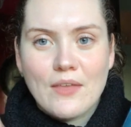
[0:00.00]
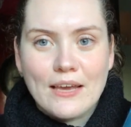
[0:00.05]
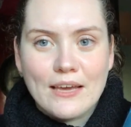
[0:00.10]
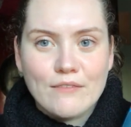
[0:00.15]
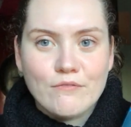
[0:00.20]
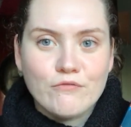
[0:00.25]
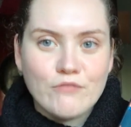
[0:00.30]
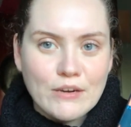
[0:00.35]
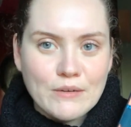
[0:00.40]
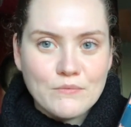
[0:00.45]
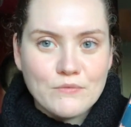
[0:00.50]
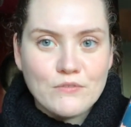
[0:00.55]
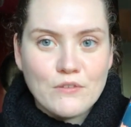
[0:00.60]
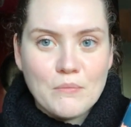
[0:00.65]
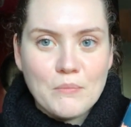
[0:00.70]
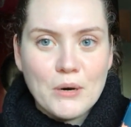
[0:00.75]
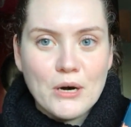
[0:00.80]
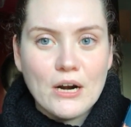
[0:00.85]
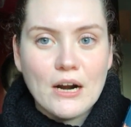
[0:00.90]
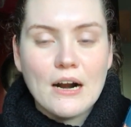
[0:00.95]
they get framed for
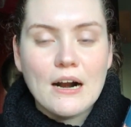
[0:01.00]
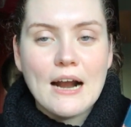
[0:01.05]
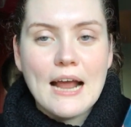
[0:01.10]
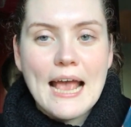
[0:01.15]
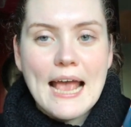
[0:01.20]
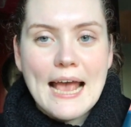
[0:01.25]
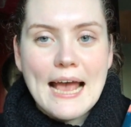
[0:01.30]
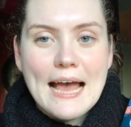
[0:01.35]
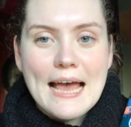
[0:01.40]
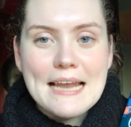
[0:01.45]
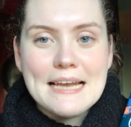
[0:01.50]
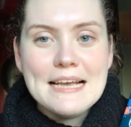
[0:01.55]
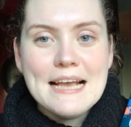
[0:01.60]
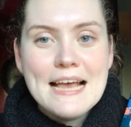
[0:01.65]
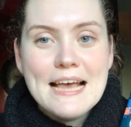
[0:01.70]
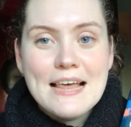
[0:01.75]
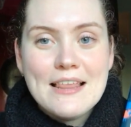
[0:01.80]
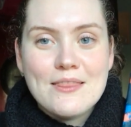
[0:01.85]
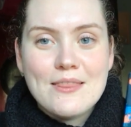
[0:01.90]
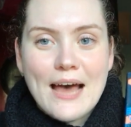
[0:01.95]
murder, and
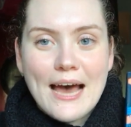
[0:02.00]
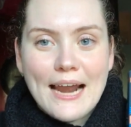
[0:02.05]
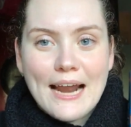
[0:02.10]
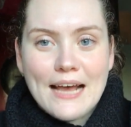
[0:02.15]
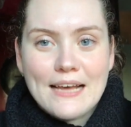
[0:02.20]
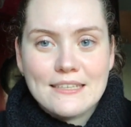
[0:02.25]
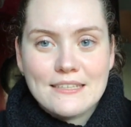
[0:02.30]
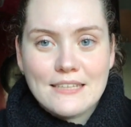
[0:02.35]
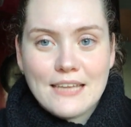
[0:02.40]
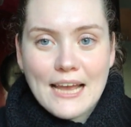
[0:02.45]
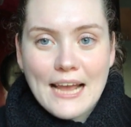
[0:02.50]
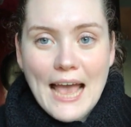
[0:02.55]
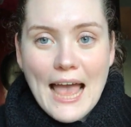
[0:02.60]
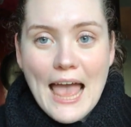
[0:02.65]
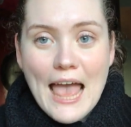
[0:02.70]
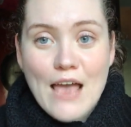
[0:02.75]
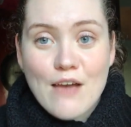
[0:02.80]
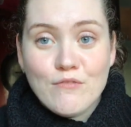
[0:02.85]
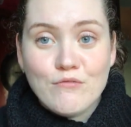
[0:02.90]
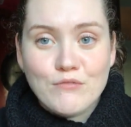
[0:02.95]
that has like
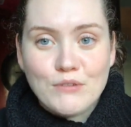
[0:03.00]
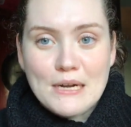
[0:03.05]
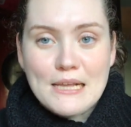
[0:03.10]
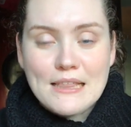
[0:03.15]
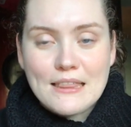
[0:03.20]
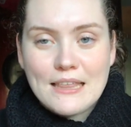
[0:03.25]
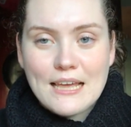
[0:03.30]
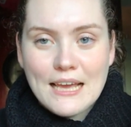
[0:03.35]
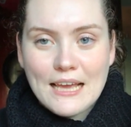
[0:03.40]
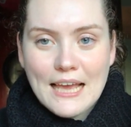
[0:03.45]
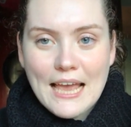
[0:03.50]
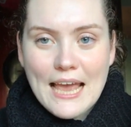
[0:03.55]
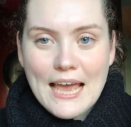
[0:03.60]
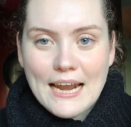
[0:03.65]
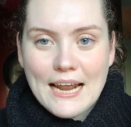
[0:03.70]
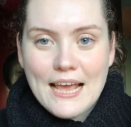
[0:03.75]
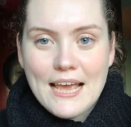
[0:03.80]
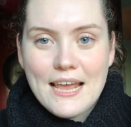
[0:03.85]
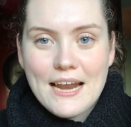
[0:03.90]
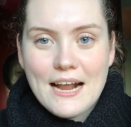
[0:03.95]
everything
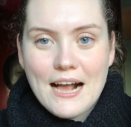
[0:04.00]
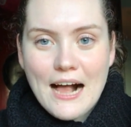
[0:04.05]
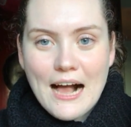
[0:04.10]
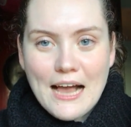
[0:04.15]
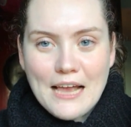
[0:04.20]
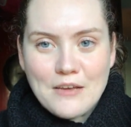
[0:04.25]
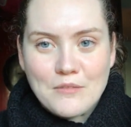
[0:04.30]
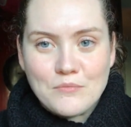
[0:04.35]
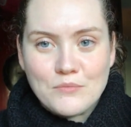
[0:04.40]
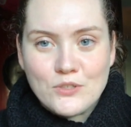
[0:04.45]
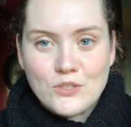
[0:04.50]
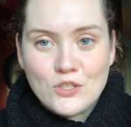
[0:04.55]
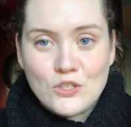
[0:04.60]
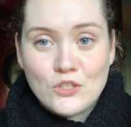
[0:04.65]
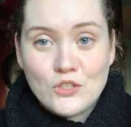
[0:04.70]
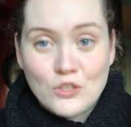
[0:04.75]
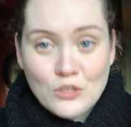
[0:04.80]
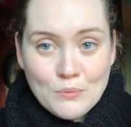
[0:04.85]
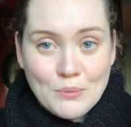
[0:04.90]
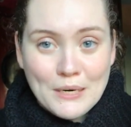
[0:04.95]
in it I am
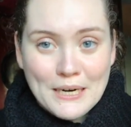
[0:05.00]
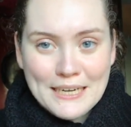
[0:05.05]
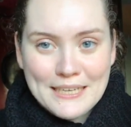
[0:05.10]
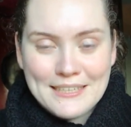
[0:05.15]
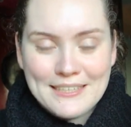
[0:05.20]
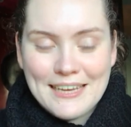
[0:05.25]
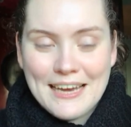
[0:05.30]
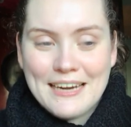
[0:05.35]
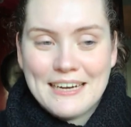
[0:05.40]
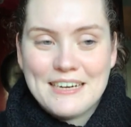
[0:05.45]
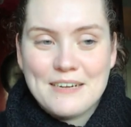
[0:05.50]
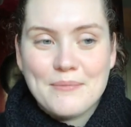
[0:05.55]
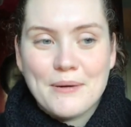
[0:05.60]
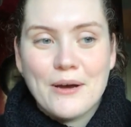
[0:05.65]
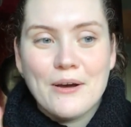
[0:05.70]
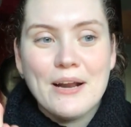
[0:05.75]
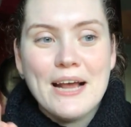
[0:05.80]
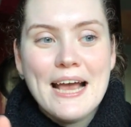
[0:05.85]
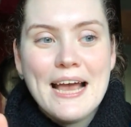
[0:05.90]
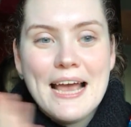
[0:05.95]
super excited
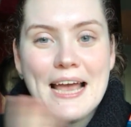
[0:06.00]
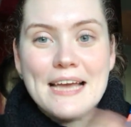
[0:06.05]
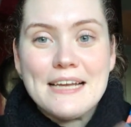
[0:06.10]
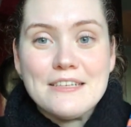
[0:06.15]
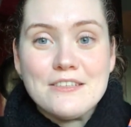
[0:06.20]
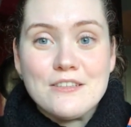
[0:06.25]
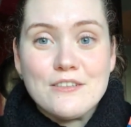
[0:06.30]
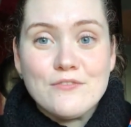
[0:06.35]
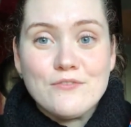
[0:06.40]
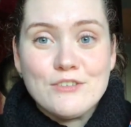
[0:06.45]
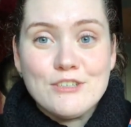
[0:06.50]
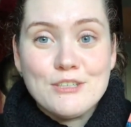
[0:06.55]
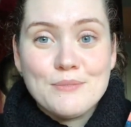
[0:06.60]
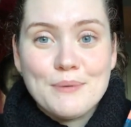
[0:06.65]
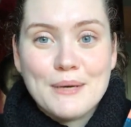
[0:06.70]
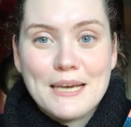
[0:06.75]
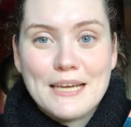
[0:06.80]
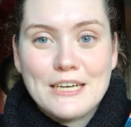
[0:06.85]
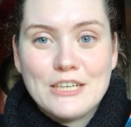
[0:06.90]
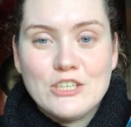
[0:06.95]
about. It is the first
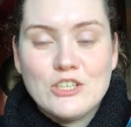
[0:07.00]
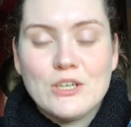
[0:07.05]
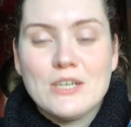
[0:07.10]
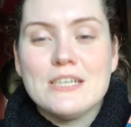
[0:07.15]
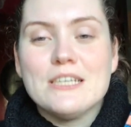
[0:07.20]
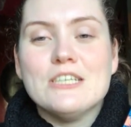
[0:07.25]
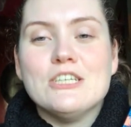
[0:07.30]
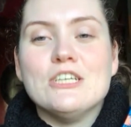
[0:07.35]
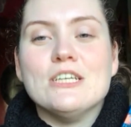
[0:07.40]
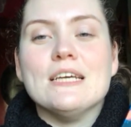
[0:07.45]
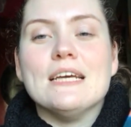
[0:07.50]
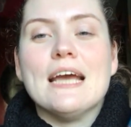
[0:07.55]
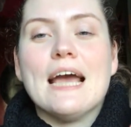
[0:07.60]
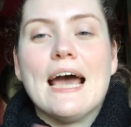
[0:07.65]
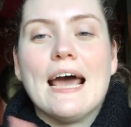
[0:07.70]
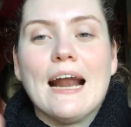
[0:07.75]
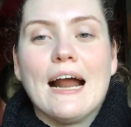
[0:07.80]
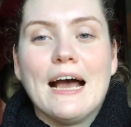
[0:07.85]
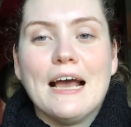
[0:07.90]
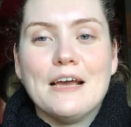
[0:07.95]
book in a trilogy,
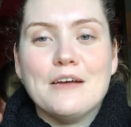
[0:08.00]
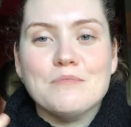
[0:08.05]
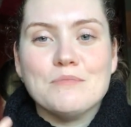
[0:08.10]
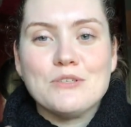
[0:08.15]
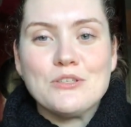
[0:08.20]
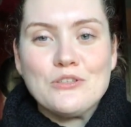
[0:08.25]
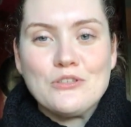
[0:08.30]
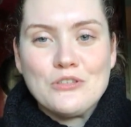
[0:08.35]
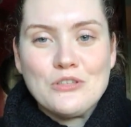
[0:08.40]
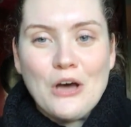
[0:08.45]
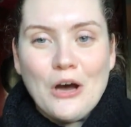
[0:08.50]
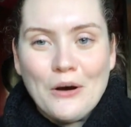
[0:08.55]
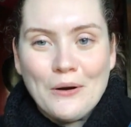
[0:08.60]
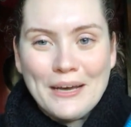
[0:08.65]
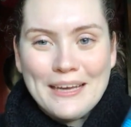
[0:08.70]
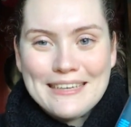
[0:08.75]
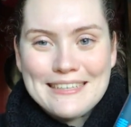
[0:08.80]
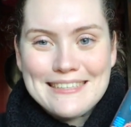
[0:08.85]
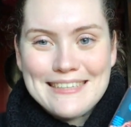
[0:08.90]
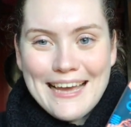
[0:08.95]
and I am so
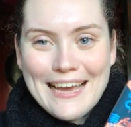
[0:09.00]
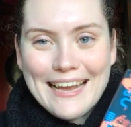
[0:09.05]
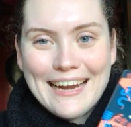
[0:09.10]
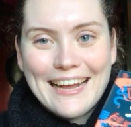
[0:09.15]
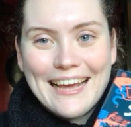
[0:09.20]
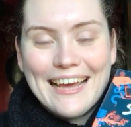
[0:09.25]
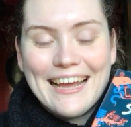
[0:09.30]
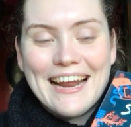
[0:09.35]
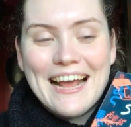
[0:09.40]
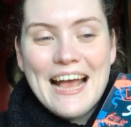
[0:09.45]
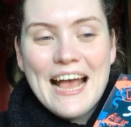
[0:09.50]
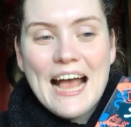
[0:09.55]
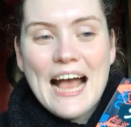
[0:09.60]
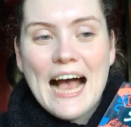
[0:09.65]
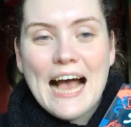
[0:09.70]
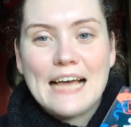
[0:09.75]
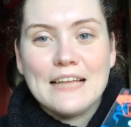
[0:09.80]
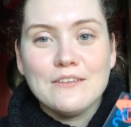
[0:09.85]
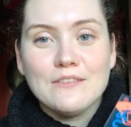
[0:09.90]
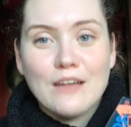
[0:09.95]
excited.
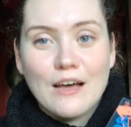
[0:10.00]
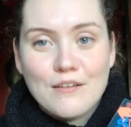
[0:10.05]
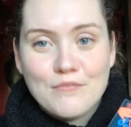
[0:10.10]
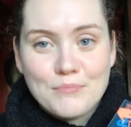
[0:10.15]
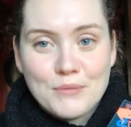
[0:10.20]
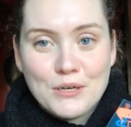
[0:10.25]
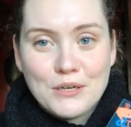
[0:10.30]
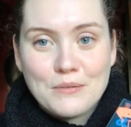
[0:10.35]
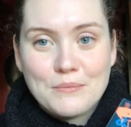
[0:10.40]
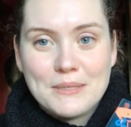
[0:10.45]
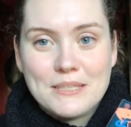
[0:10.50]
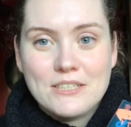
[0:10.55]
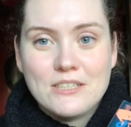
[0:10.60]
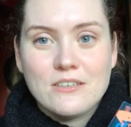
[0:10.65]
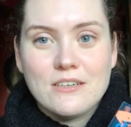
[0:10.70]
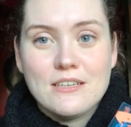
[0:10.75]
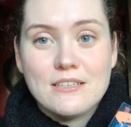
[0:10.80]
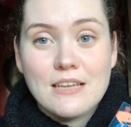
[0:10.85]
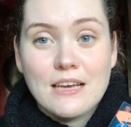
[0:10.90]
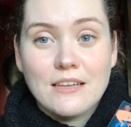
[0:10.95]
I love murder
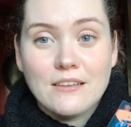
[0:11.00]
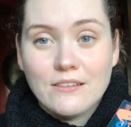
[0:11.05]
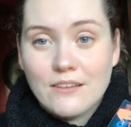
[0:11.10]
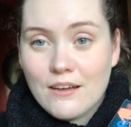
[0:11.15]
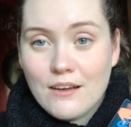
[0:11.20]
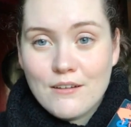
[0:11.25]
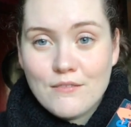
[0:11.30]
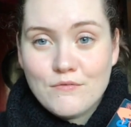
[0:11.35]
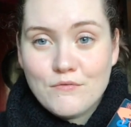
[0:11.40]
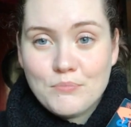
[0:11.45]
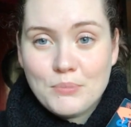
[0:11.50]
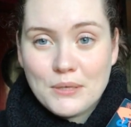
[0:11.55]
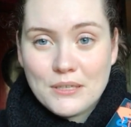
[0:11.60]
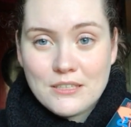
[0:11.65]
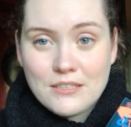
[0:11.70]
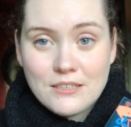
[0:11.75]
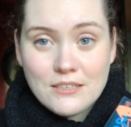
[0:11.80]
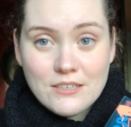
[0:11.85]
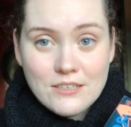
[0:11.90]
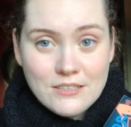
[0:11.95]
mysteries. I love
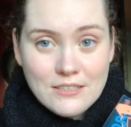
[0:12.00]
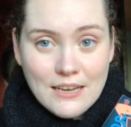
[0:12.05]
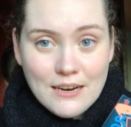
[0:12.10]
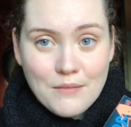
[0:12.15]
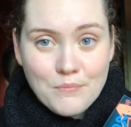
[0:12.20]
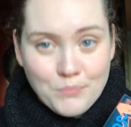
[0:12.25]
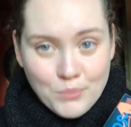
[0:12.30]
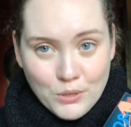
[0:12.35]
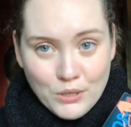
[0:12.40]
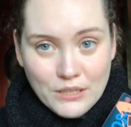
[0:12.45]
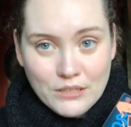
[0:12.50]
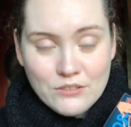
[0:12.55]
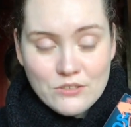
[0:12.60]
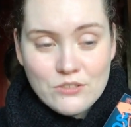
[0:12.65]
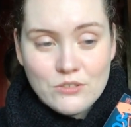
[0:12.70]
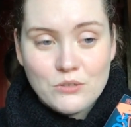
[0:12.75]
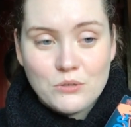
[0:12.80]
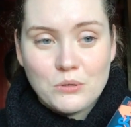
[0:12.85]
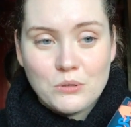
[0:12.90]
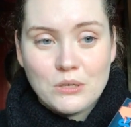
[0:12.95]
books that are set at boarding
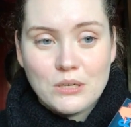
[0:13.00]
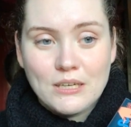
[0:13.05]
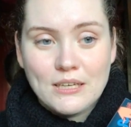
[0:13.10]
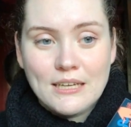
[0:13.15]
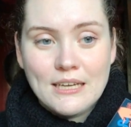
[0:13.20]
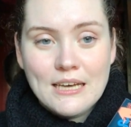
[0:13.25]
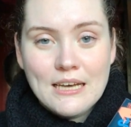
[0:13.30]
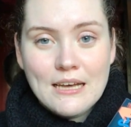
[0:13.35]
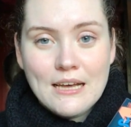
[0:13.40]
school.